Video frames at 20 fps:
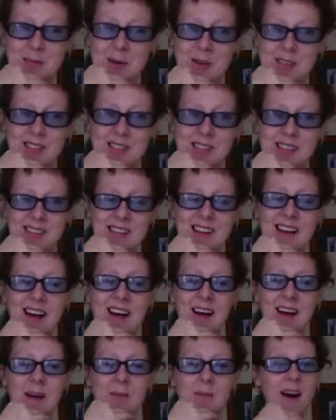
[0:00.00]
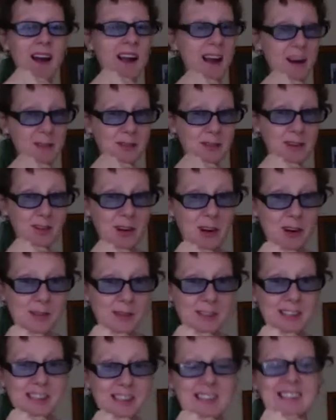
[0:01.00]
person. I have got
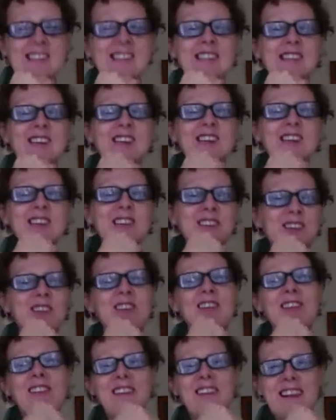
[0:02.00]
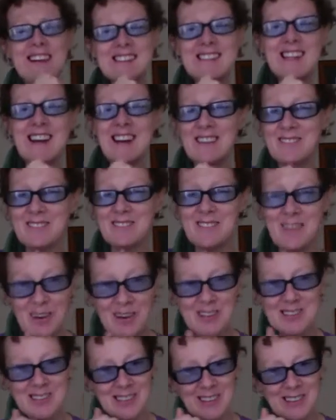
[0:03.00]
over it, so look at all the things that I've
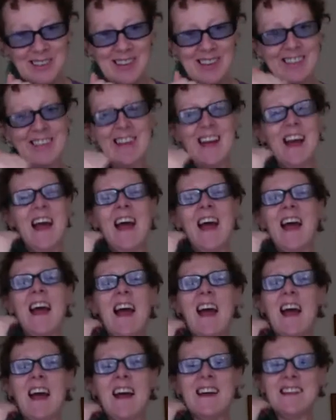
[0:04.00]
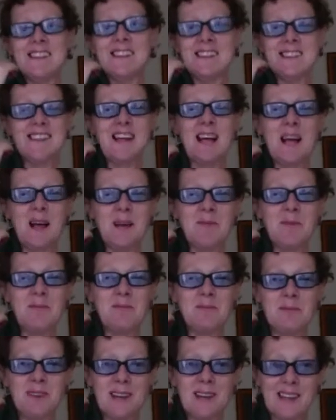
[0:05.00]
worked on, and
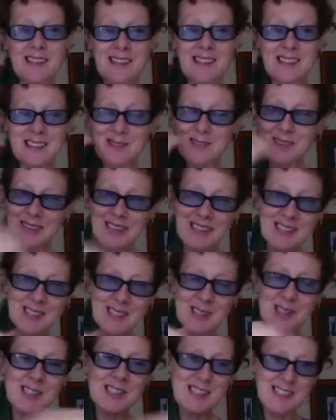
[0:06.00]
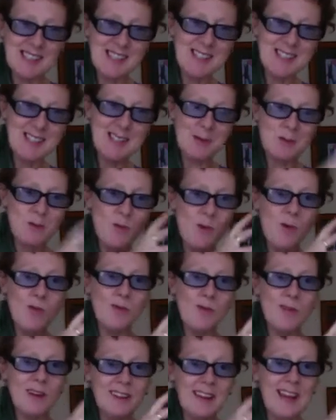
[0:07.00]
it's really interesting because the more
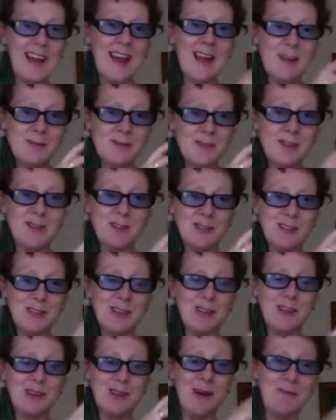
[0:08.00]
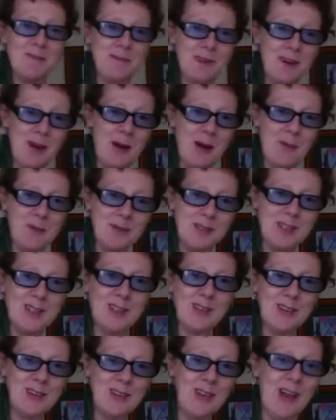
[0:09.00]
really heavy-duty crap that happens in
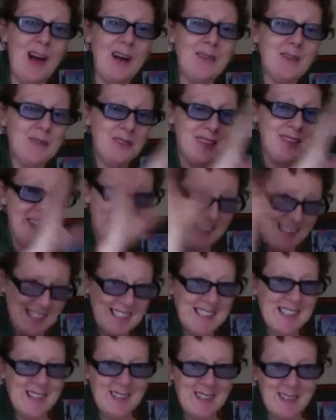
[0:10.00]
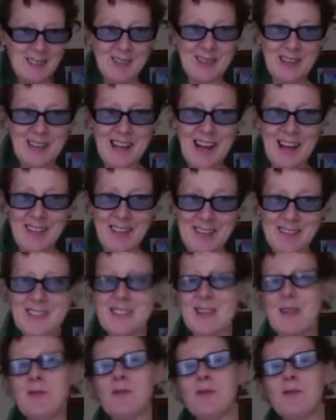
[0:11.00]
your life, the easier all the other
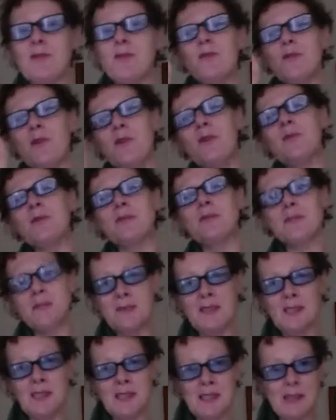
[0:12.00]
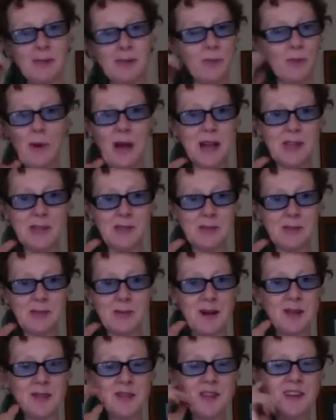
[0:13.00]
stuff you thought was really way too
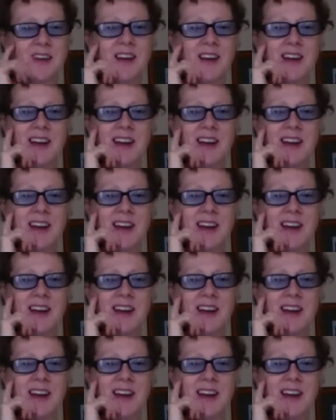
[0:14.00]
much